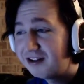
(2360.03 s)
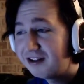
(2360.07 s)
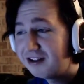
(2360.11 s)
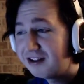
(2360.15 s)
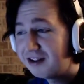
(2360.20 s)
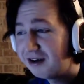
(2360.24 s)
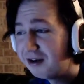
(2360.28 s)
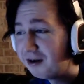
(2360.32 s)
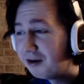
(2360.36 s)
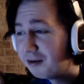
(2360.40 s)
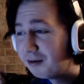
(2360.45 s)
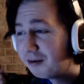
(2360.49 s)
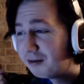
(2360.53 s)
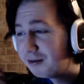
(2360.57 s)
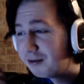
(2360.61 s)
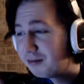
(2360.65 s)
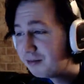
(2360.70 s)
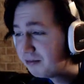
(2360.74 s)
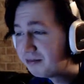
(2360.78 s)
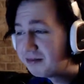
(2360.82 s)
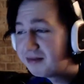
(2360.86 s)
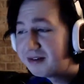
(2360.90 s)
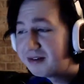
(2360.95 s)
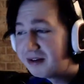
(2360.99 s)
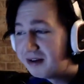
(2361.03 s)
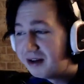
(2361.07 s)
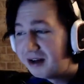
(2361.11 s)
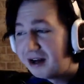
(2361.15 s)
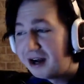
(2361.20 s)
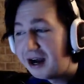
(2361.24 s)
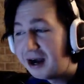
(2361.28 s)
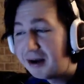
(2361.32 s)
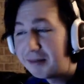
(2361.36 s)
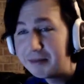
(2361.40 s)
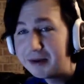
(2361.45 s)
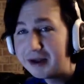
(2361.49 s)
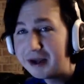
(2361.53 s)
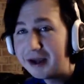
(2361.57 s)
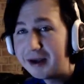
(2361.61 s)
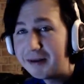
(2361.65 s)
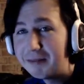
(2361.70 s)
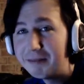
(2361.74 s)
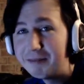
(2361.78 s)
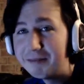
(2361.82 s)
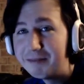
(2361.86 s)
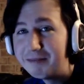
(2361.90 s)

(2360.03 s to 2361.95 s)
So, I'm game.